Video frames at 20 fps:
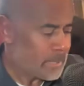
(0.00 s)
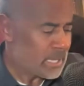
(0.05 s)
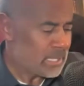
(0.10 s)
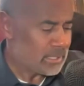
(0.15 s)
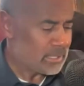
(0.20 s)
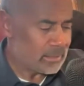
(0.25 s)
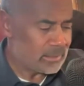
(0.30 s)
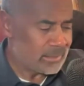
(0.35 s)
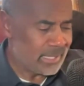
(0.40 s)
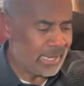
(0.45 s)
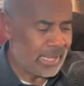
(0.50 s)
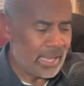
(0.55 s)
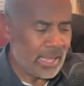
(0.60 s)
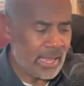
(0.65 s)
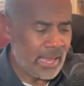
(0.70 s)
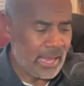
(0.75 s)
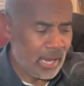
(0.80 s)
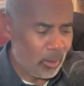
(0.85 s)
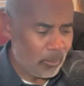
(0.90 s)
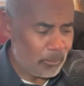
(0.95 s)
Did it
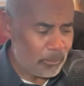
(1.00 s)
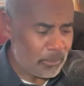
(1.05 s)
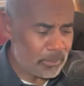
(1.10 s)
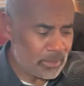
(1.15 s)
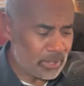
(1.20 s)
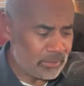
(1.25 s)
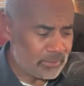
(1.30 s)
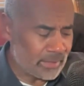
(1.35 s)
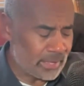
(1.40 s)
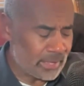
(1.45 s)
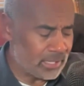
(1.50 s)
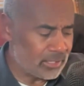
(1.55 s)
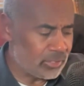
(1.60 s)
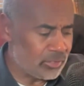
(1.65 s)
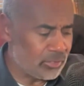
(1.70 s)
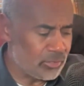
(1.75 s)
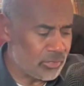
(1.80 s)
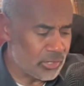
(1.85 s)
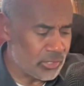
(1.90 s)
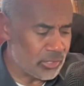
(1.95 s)
help in that
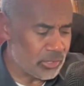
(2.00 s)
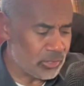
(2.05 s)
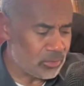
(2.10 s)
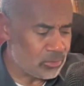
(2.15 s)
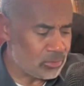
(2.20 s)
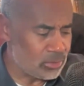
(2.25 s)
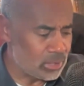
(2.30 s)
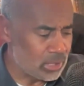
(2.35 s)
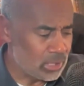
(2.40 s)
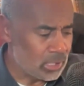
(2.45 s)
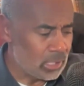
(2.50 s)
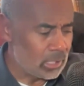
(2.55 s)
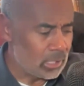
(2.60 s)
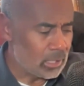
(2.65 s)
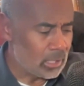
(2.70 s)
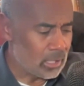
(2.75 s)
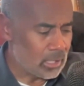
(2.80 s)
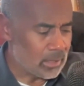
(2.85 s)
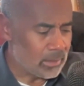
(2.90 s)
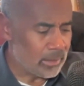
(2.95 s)
you knew
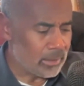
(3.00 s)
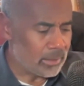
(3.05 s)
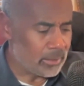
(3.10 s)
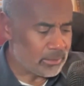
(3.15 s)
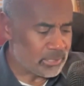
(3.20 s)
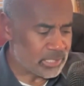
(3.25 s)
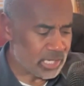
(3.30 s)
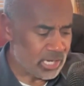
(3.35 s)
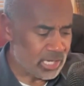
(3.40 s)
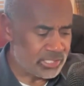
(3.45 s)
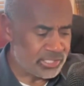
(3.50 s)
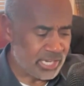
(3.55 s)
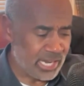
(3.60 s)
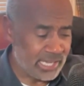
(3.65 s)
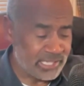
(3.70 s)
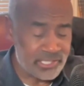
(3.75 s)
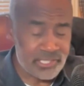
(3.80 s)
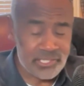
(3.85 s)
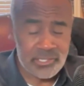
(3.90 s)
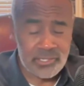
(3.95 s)
there was a good
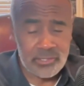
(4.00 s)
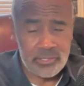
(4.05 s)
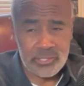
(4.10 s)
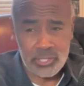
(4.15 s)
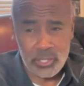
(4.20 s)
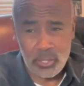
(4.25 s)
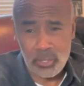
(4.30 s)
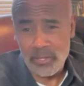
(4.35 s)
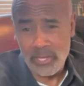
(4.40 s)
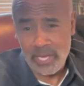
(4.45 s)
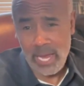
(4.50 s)
chance two of the